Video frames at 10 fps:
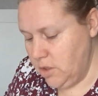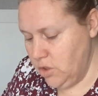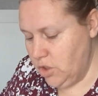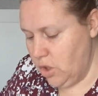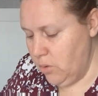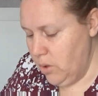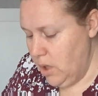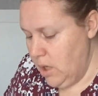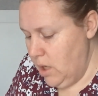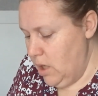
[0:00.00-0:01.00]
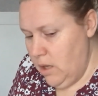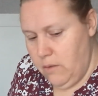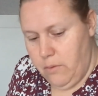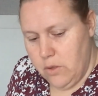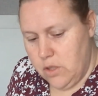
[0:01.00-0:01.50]
So
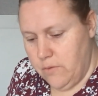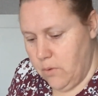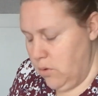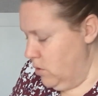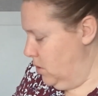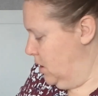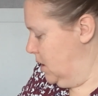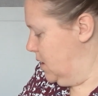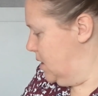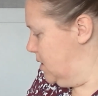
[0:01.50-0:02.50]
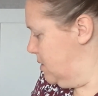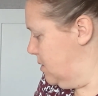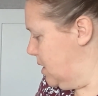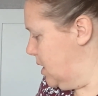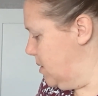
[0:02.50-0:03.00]
first of all,
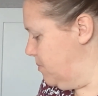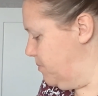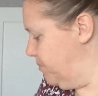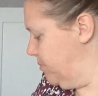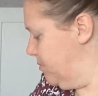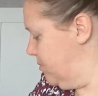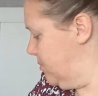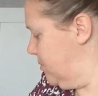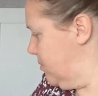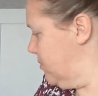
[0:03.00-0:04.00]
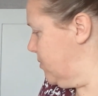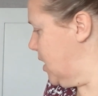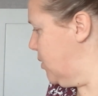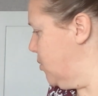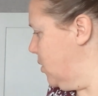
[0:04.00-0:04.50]
I
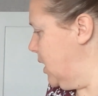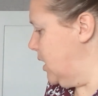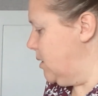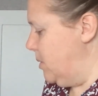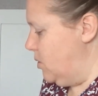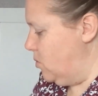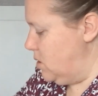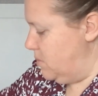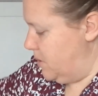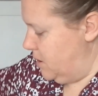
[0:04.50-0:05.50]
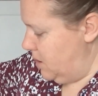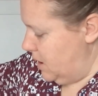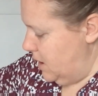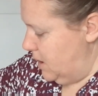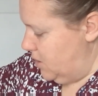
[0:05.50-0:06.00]
thought I had them in order, but I
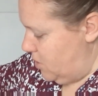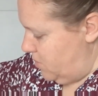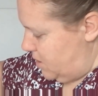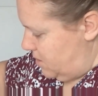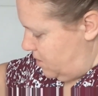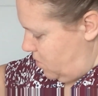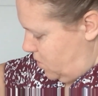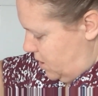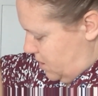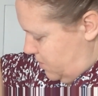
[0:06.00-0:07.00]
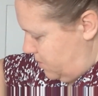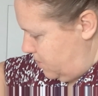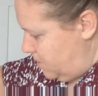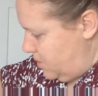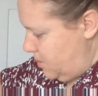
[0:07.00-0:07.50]
clearly don't, according to a
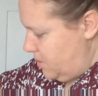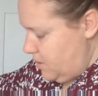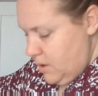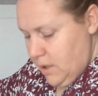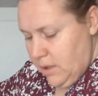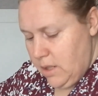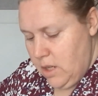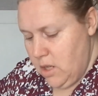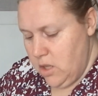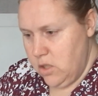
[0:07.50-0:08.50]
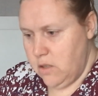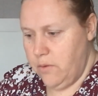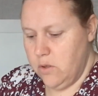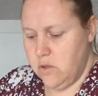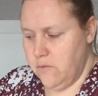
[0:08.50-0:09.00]
thing. So
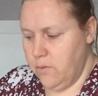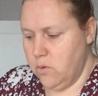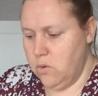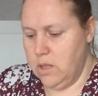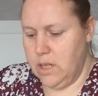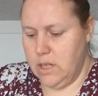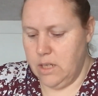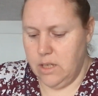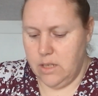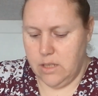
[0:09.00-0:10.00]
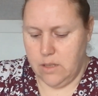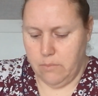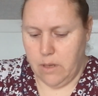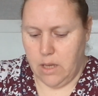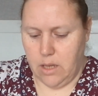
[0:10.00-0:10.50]
first of all is
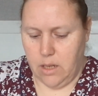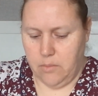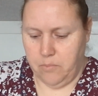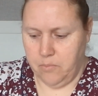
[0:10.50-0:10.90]
my